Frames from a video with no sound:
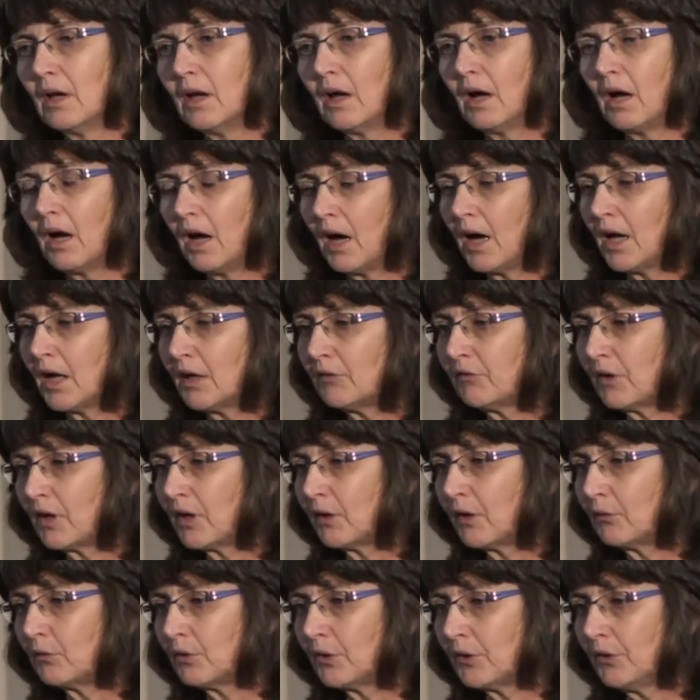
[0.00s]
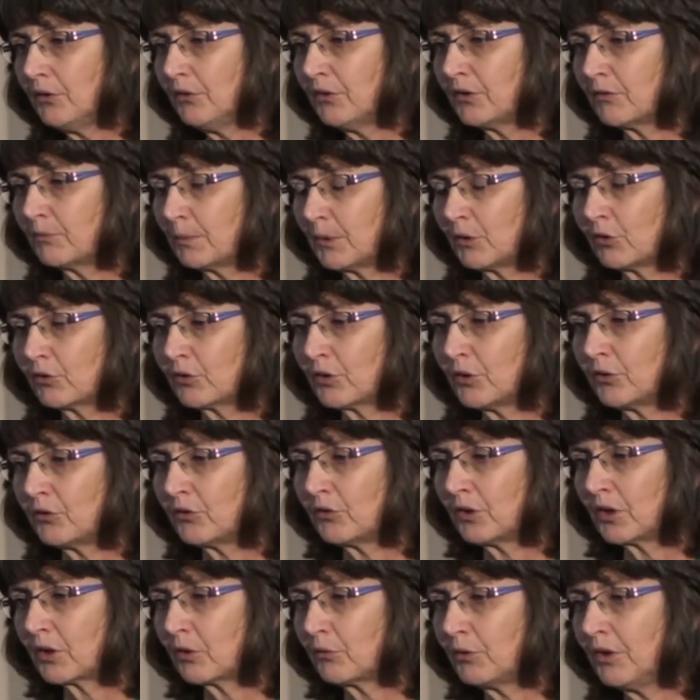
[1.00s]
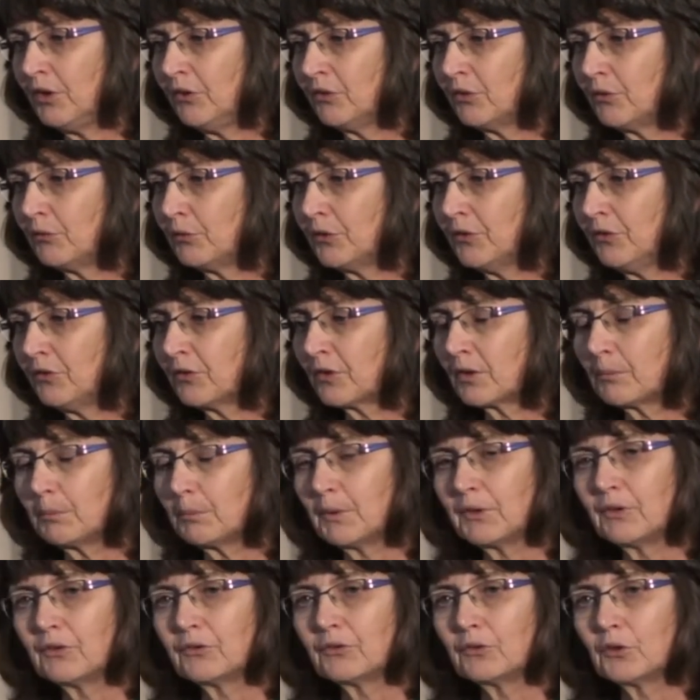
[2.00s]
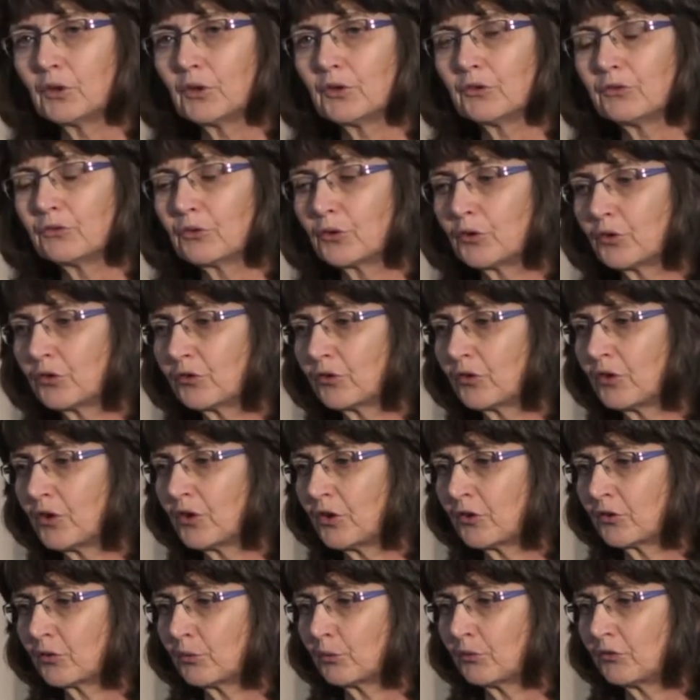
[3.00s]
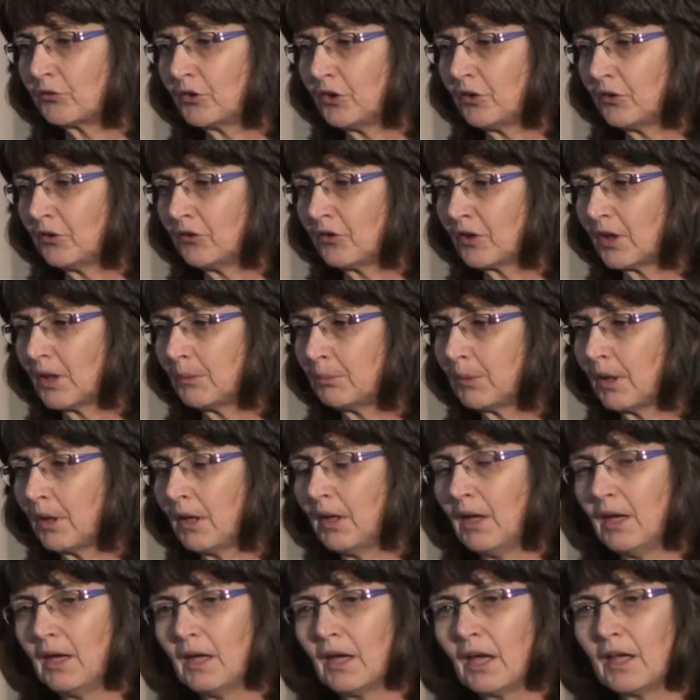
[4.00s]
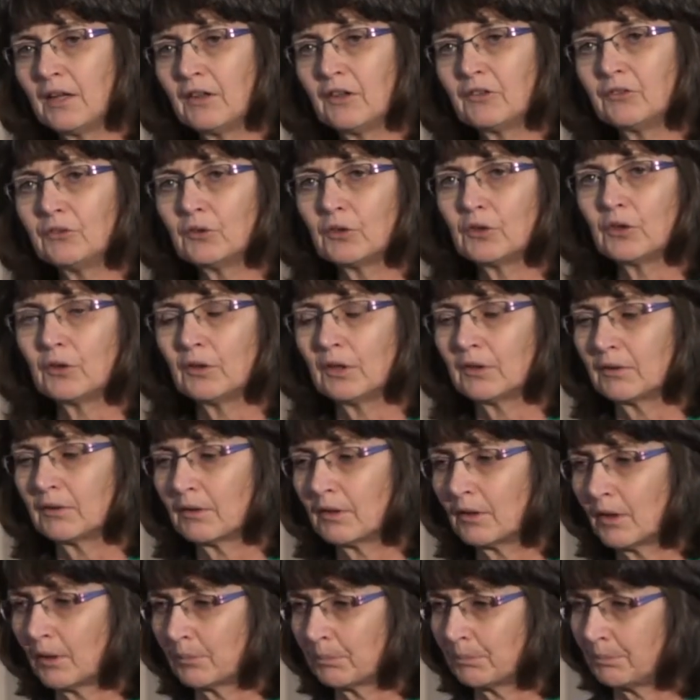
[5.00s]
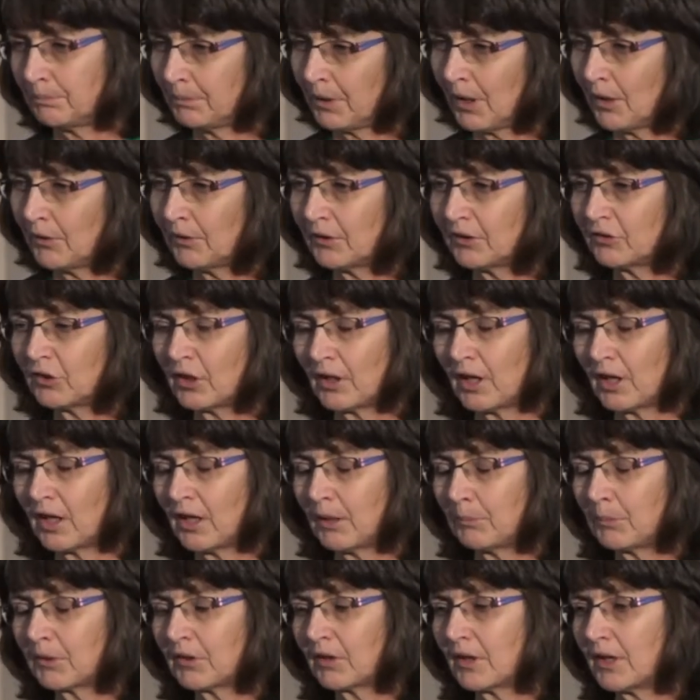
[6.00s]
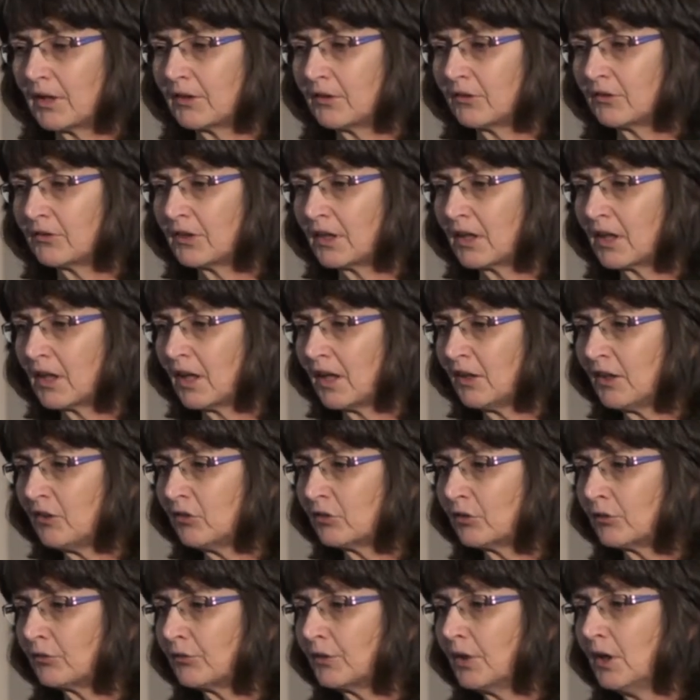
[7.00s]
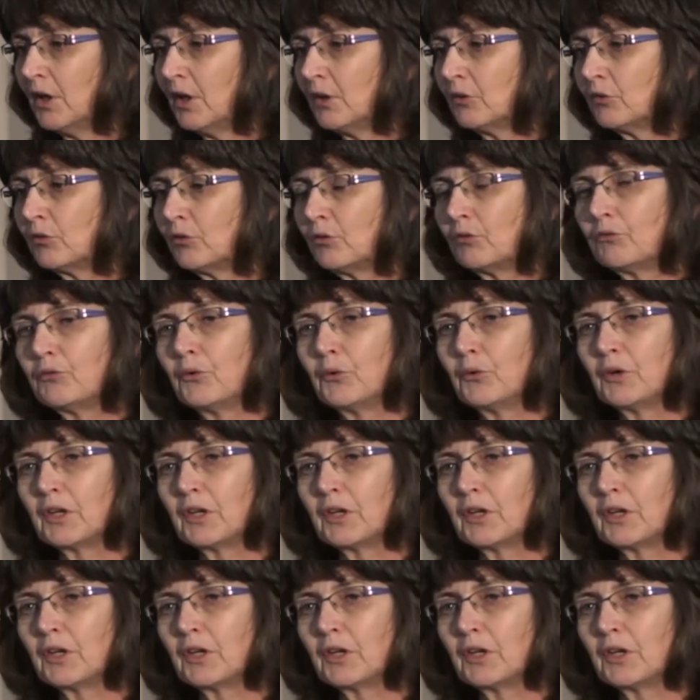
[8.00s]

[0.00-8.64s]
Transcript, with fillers: Higher viral loads have been shown to increase the risk, but there's no association of genotype, and there's no apparent hepatitis C cutoff for